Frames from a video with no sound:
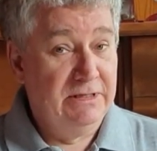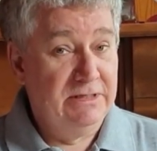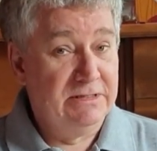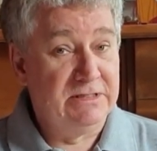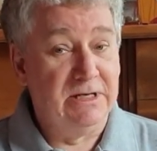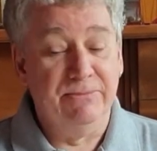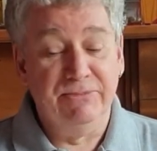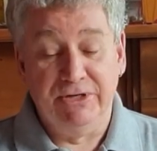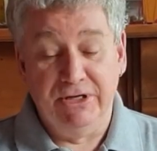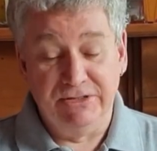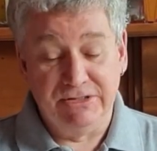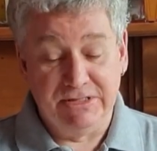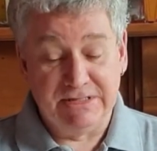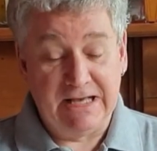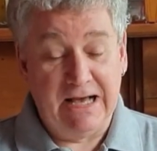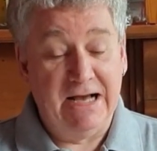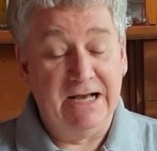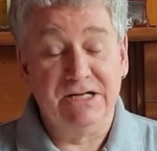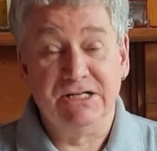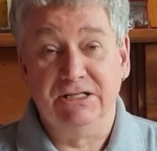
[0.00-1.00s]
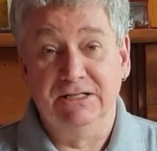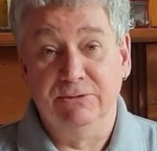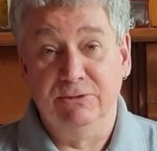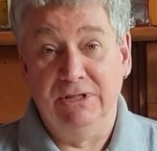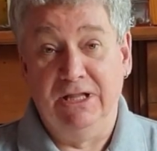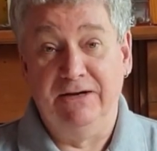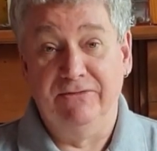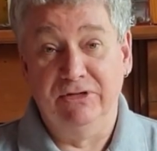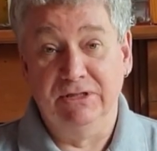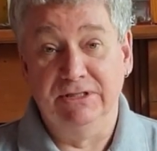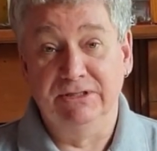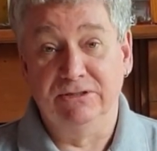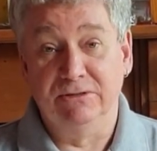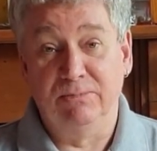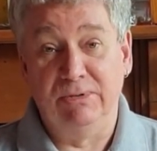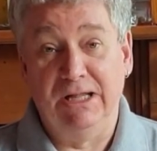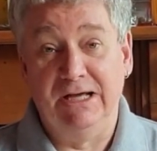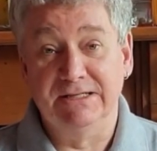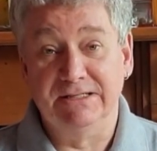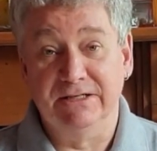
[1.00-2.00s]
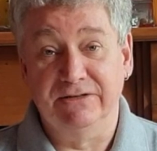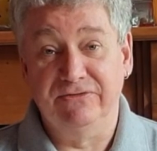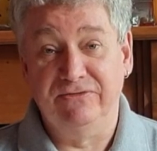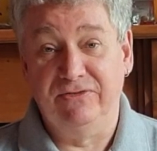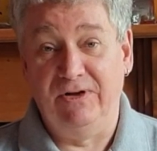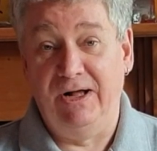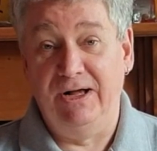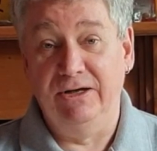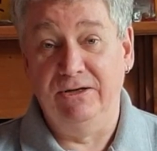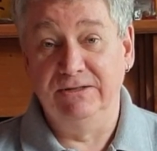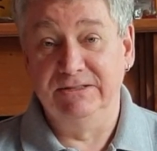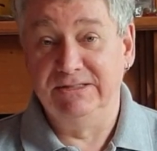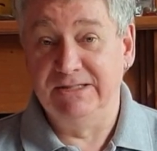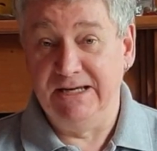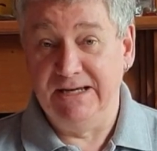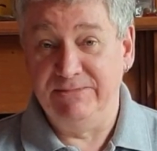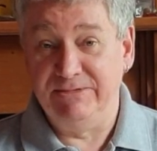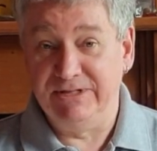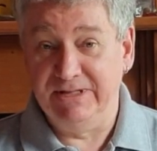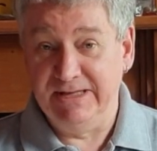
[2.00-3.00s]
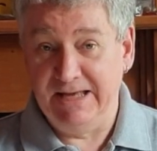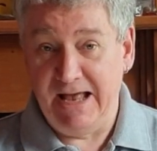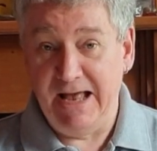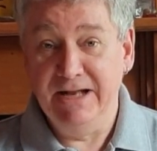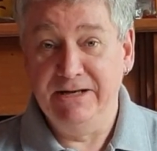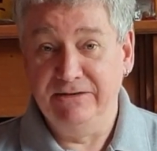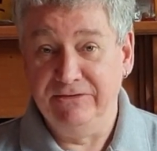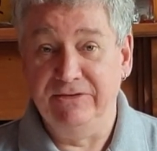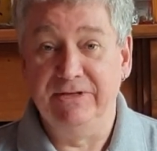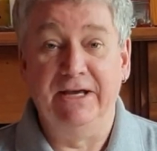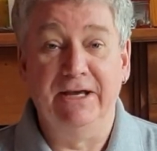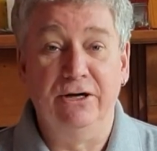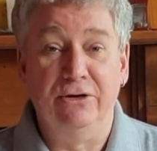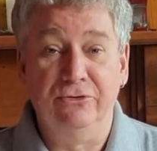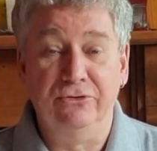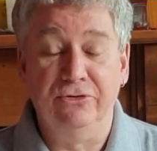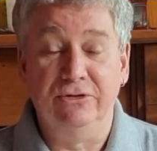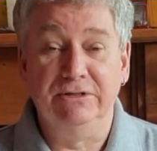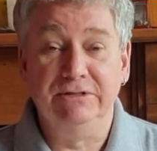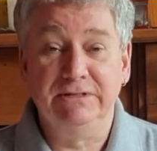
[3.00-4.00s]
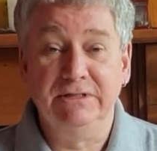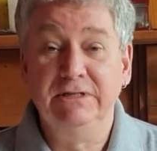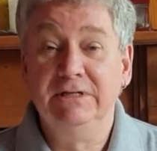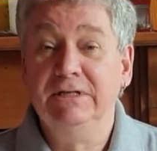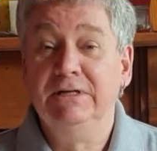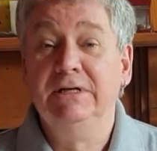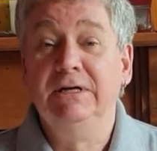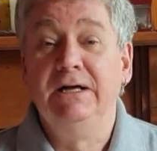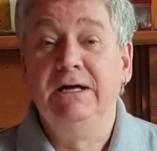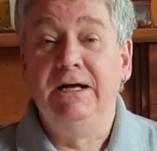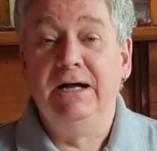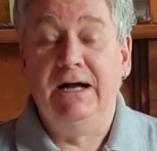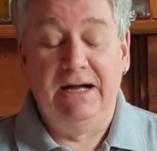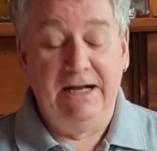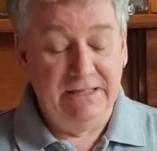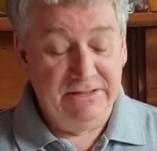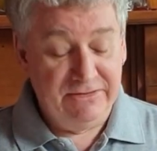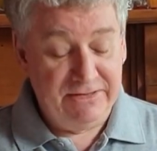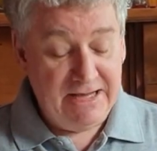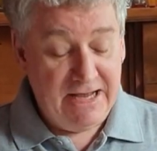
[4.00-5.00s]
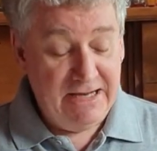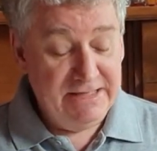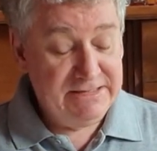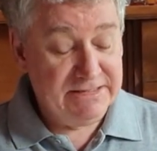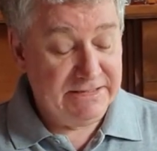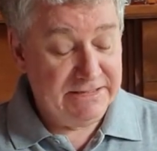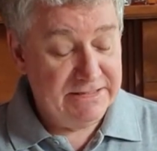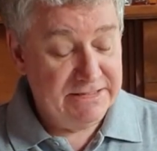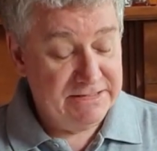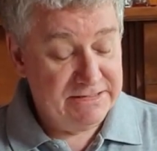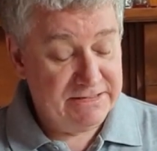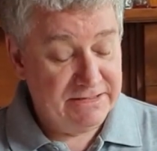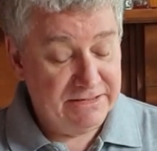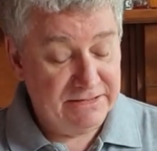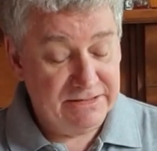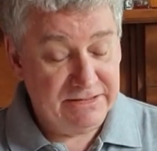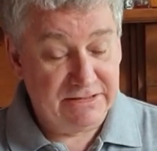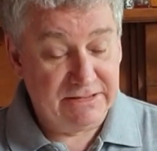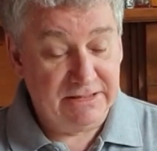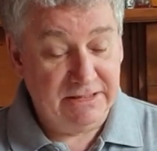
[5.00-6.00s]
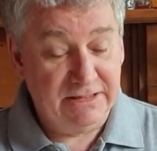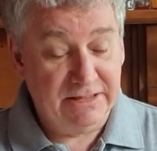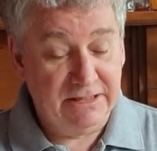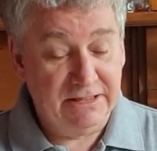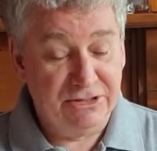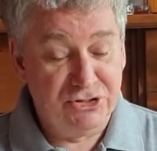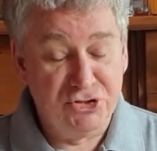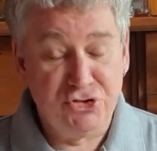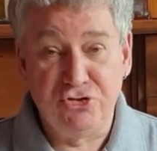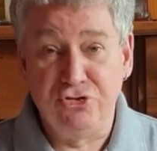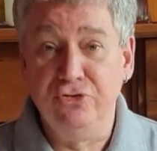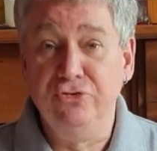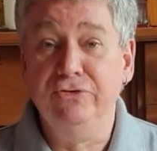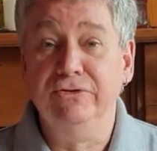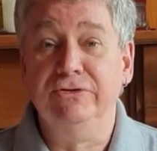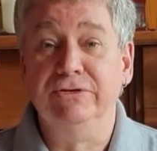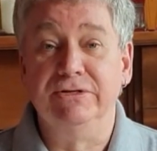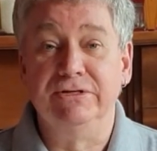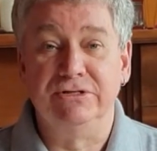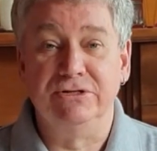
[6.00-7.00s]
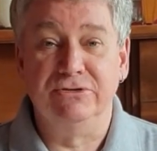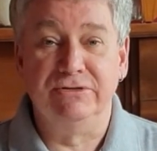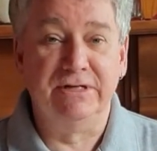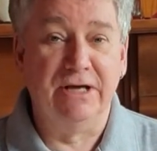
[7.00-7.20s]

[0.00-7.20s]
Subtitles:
Some dowsers actually will have a little plastic file taped to the end of the L rod, and the idea is that it tunes your